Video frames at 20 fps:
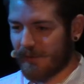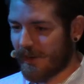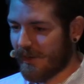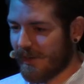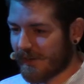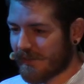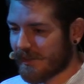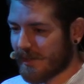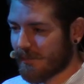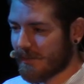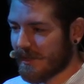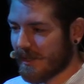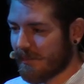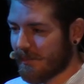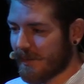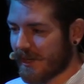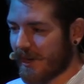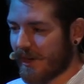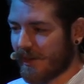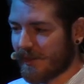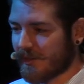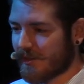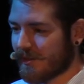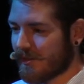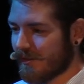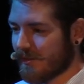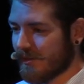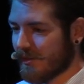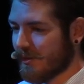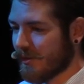very assembly
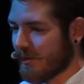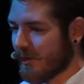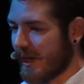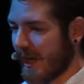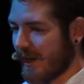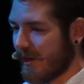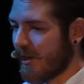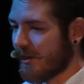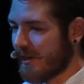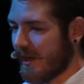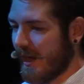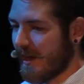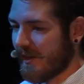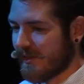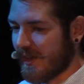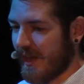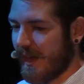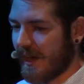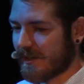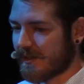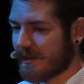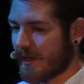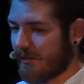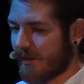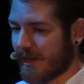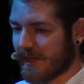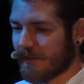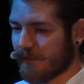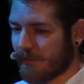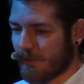because you cannot interact
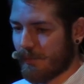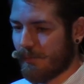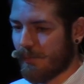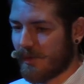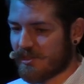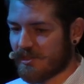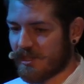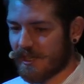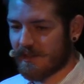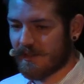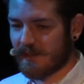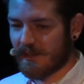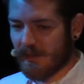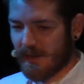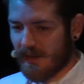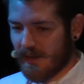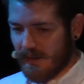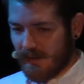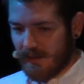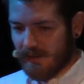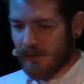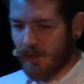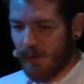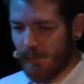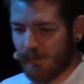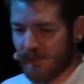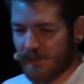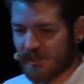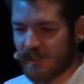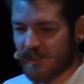directly with the machine.
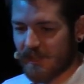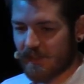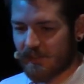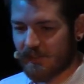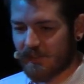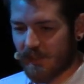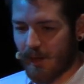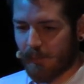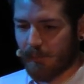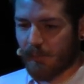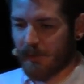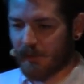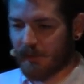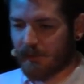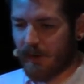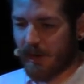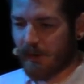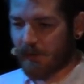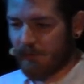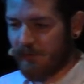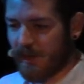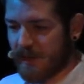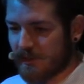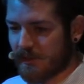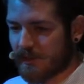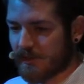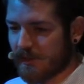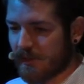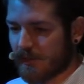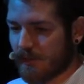Normal machines are built around
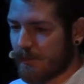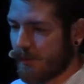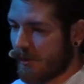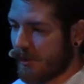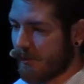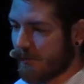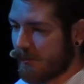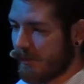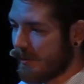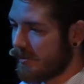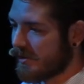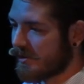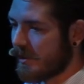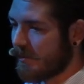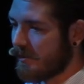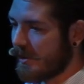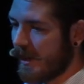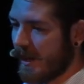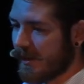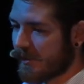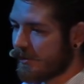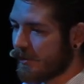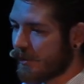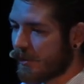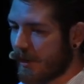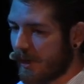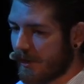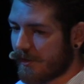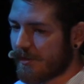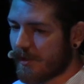registers, but WebAssembly has no
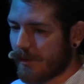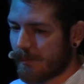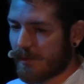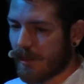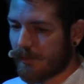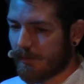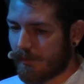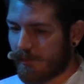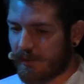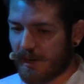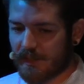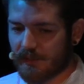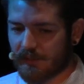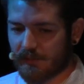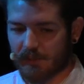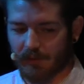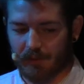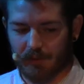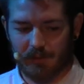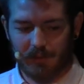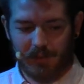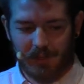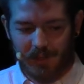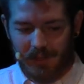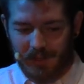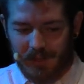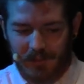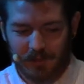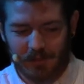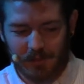concept of a register.
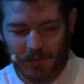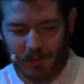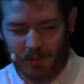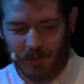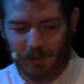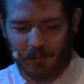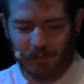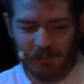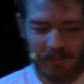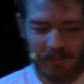So